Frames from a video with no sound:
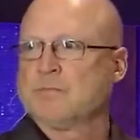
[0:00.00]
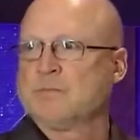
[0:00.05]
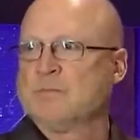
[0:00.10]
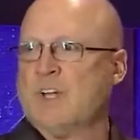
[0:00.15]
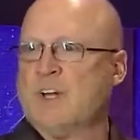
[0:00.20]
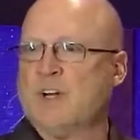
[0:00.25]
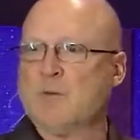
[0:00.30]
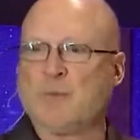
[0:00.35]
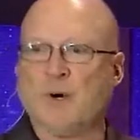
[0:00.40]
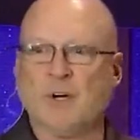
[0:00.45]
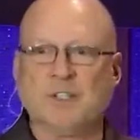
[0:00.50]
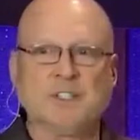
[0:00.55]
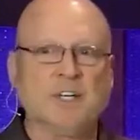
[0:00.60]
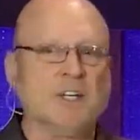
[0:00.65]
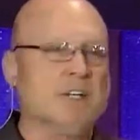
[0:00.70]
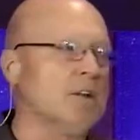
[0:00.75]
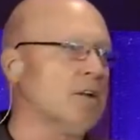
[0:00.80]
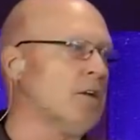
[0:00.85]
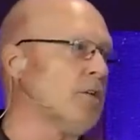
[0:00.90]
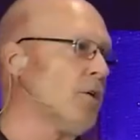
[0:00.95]
And in
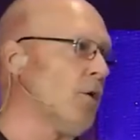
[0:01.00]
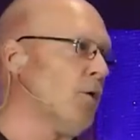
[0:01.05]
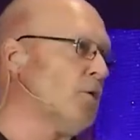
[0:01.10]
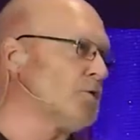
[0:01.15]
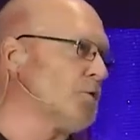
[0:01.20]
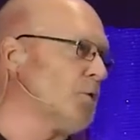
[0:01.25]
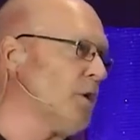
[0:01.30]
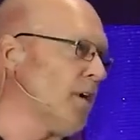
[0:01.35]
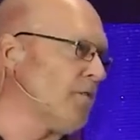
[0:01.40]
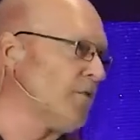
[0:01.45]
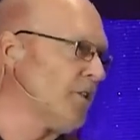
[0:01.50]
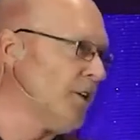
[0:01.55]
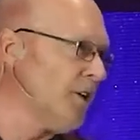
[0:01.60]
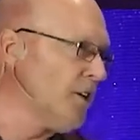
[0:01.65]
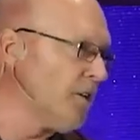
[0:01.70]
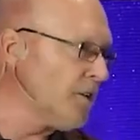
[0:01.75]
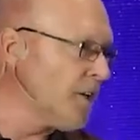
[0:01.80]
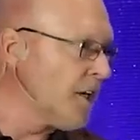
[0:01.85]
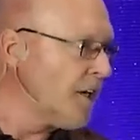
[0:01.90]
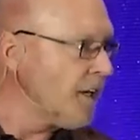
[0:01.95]
particular, those who have
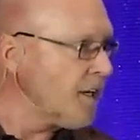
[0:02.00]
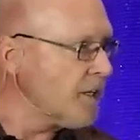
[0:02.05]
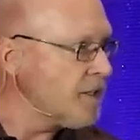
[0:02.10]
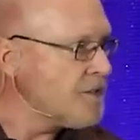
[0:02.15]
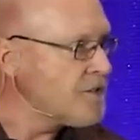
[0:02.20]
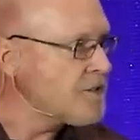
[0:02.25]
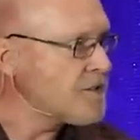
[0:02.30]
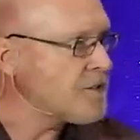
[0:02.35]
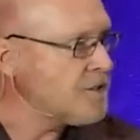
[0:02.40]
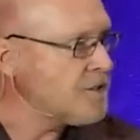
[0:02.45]
little kids